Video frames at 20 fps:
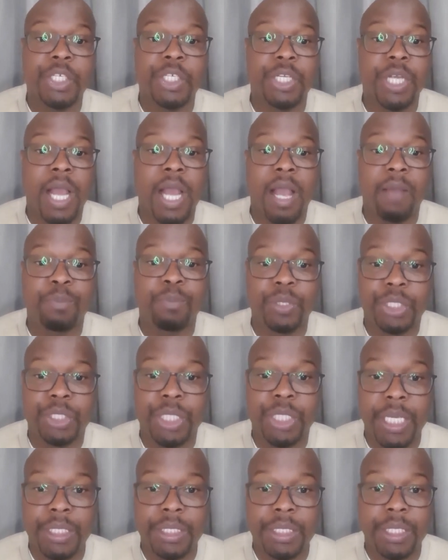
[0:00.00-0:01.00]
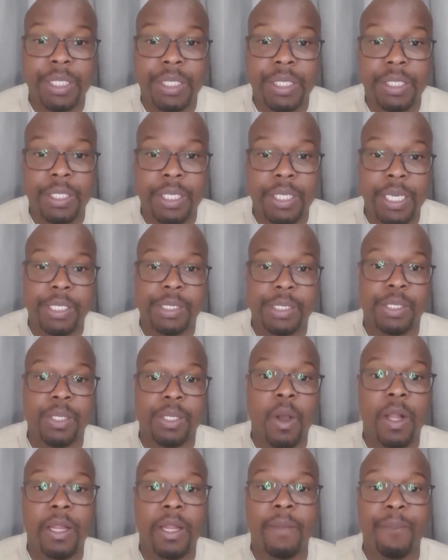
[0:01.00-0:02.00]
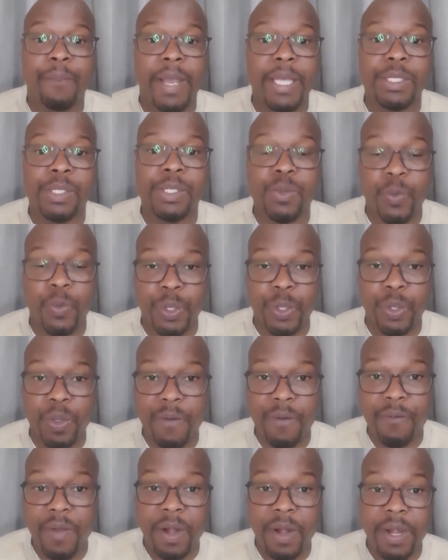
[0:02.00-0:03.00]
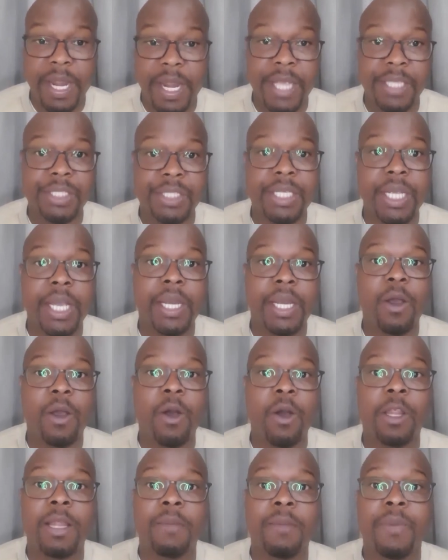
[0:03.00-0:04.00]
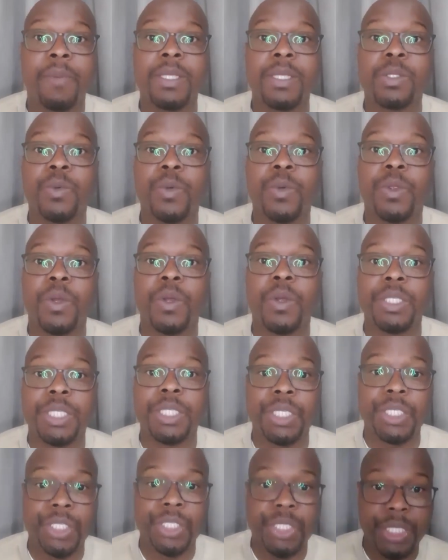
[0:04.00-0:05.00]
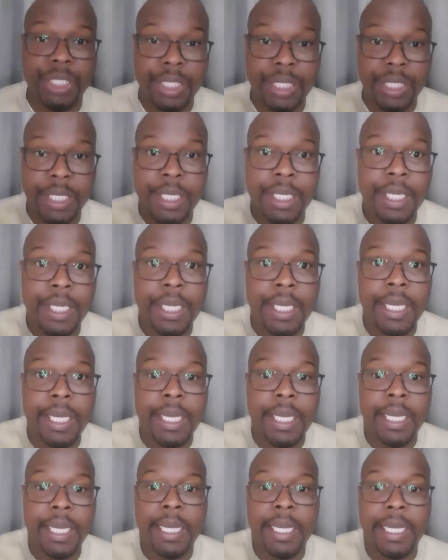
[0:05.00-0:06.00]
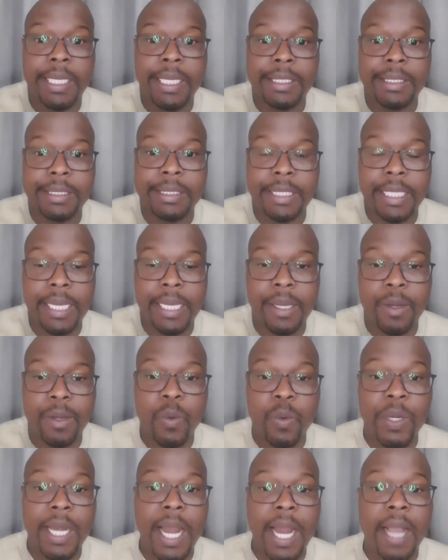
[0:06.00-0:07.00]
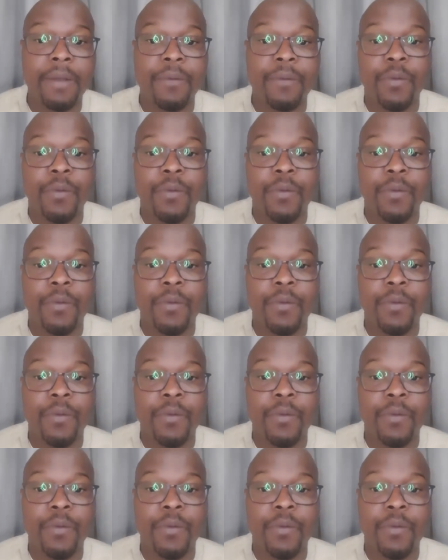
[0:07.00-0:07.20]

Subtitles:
I appreciate it. Yes, all the best with your foundation, all the best with your teaching, and good luck.